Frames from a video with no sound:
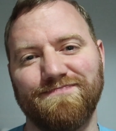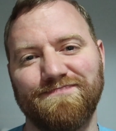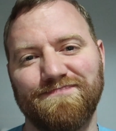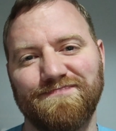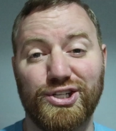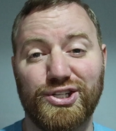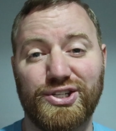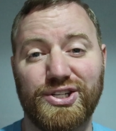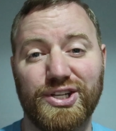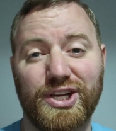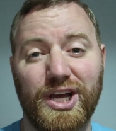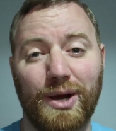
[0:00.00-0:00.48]

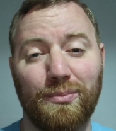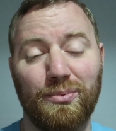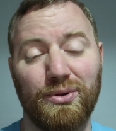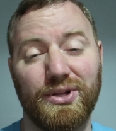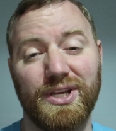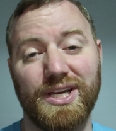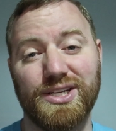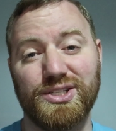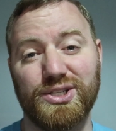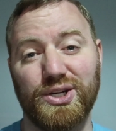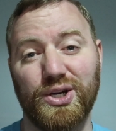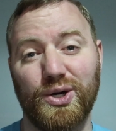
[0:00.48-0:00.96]
Just a couple
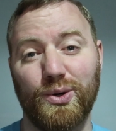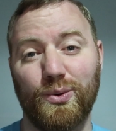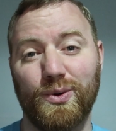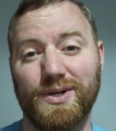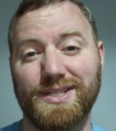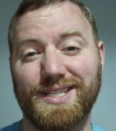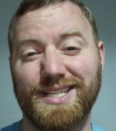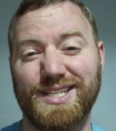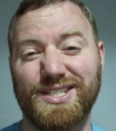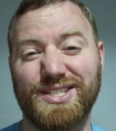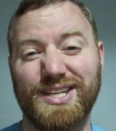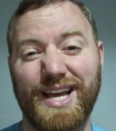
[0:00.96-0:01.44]
days ago
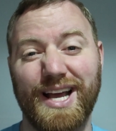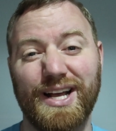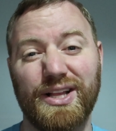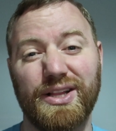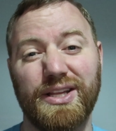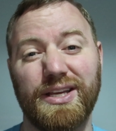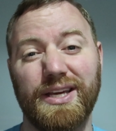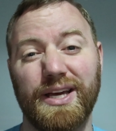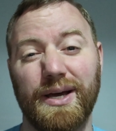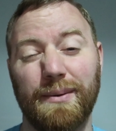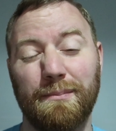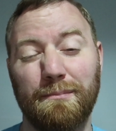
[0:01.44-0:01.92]
was
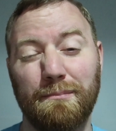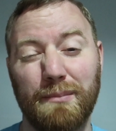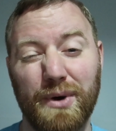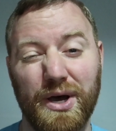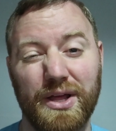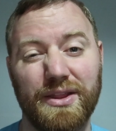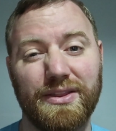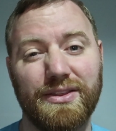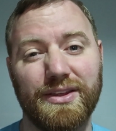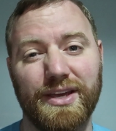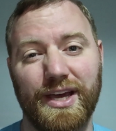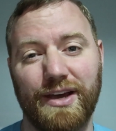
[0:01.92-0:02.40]
exactly a
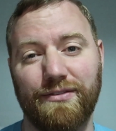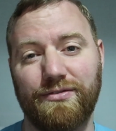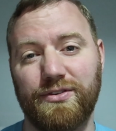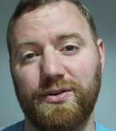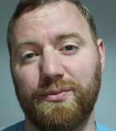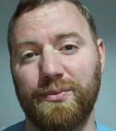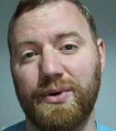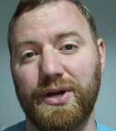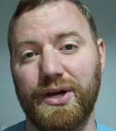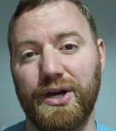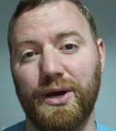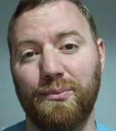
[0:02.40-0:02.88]
month
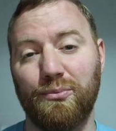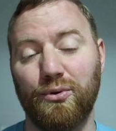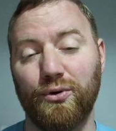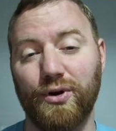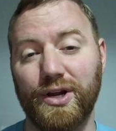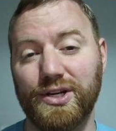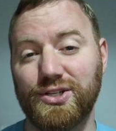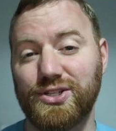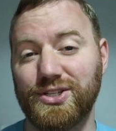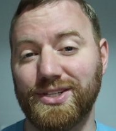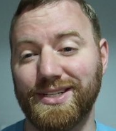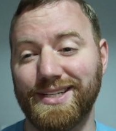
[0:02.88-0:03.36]
after my
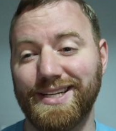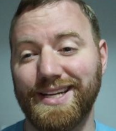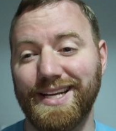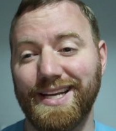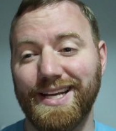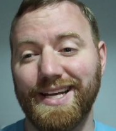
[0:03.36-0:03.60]
operation.